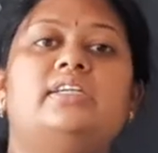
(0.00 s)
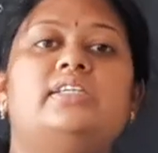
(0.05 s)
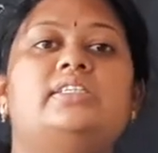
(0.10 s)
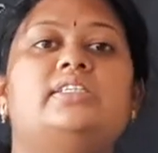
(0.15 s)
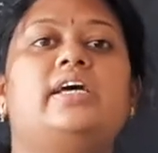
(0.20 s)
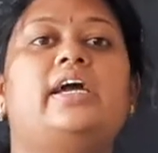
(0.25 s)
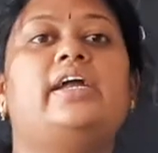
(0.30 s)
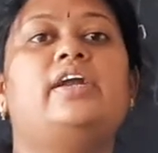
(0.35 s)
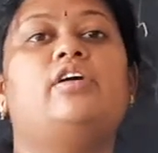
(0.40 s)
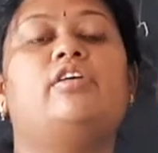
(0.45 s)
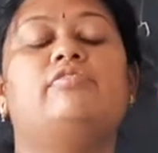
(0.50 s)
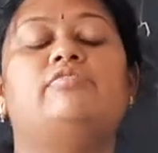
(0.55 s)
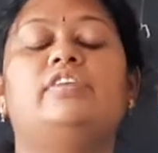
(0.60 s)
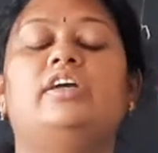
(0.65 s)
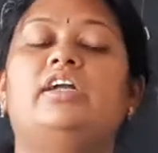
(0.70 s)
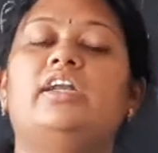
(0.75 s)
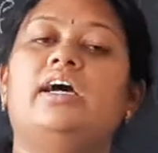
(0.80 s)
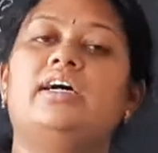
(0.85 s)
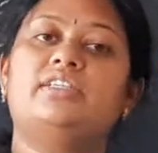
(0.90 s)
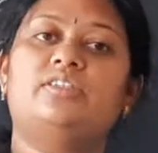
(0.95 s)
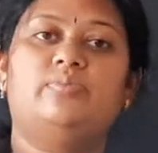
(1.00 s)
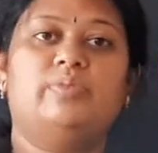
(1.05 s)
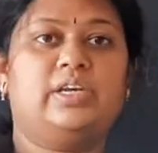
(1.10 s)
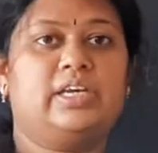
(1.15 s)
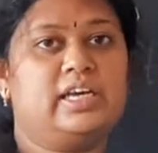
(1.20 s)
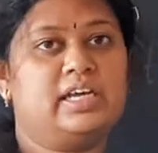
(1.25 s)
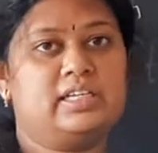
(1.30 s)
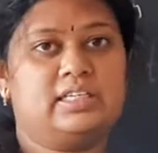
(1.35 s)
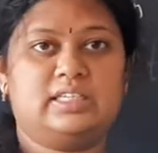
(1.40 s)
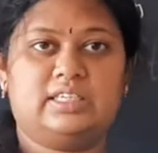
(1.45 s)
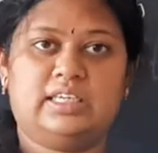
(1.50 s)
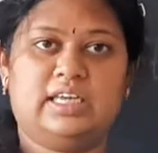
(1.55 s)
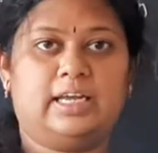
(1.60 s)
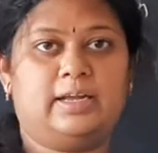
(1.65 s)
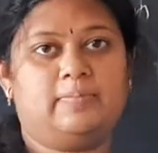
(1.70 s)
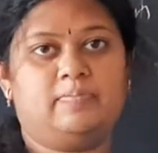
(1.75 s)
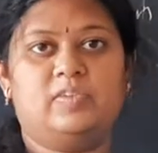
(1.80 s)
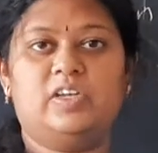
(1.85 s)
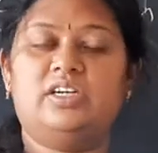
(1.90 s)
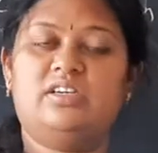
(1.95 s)
side of the glass we can
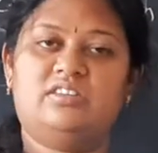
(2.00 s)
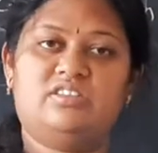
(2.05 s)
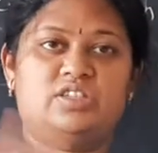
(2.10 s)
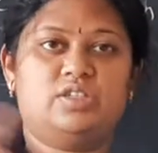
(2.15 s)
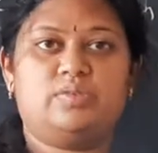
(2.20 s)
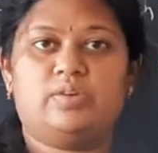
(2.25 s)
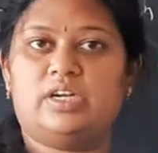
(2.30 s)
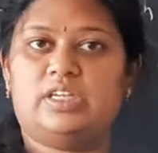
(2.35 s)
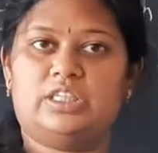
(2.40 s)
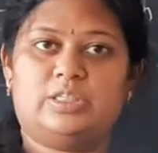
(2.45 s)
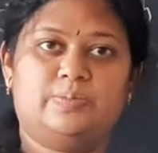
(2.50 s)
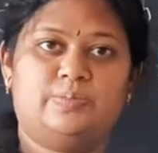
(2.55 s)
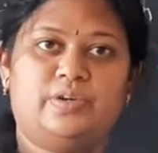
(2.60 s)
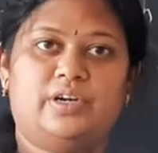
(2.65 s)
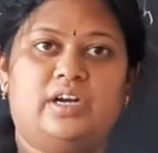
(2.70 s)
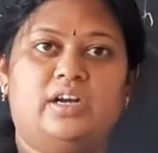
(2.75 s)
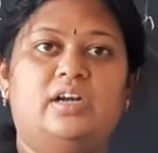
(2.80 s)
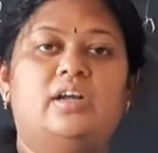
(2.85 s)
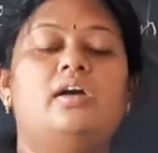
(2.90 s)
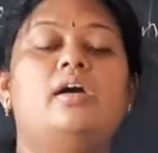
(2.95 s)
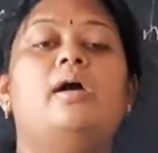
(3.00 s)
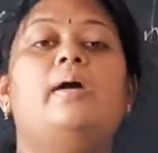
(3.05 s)
see. It is transparent.